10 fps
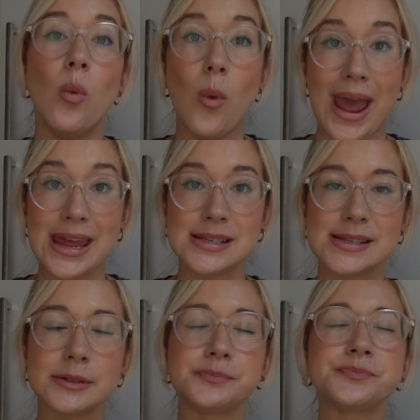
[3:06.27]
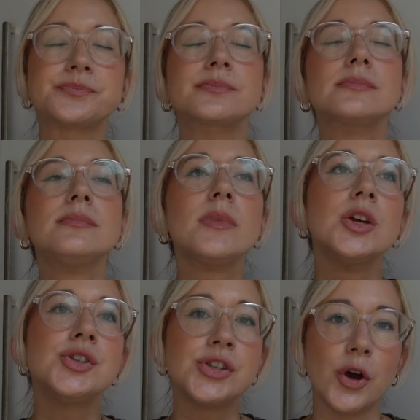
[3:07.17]
ways.
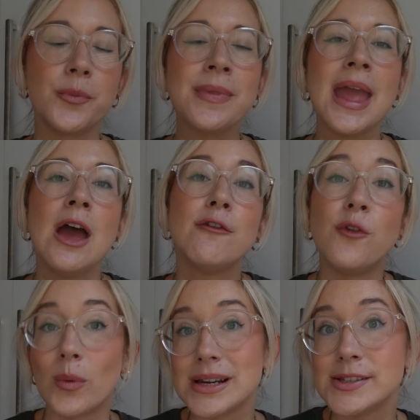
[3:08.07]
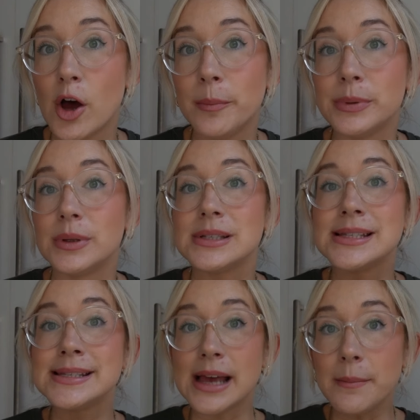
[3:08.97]
So, for example,
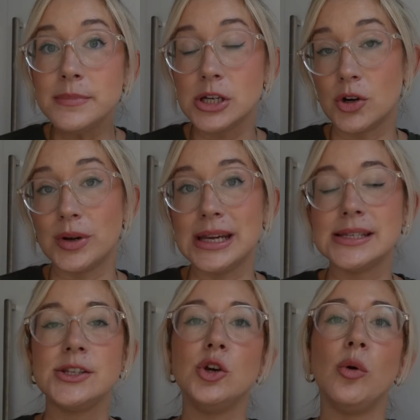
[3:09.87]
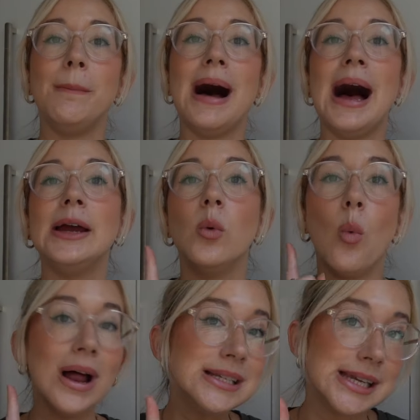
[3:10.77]
some degrees you'll buy
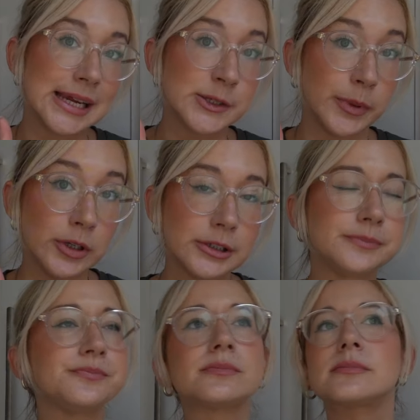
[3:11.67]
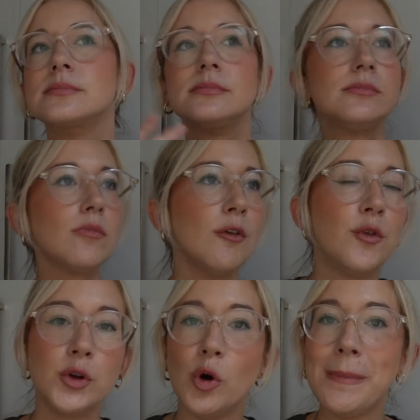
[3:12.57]
one textbook
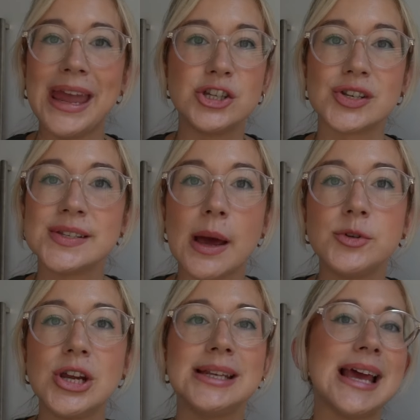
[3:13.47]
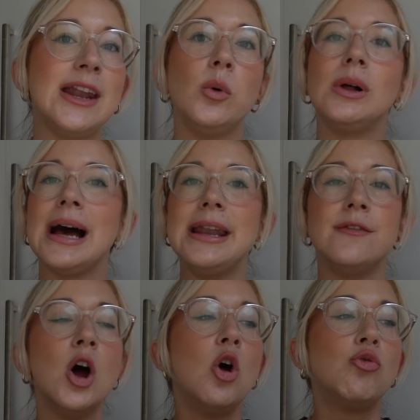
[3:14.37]
for your major subject, and it will kind
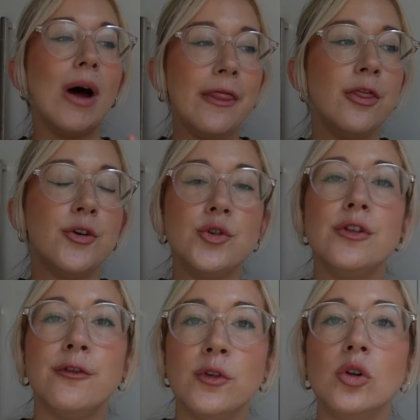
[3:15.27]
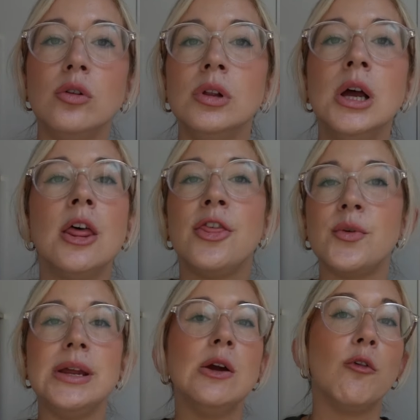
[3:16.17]
of run through the full
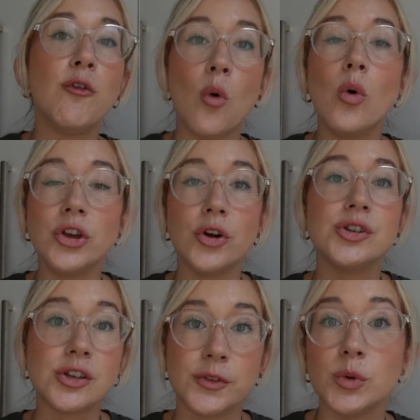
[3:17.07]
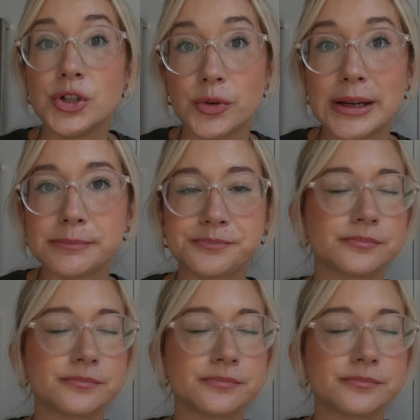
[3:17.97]
3 or 4 years of your degree.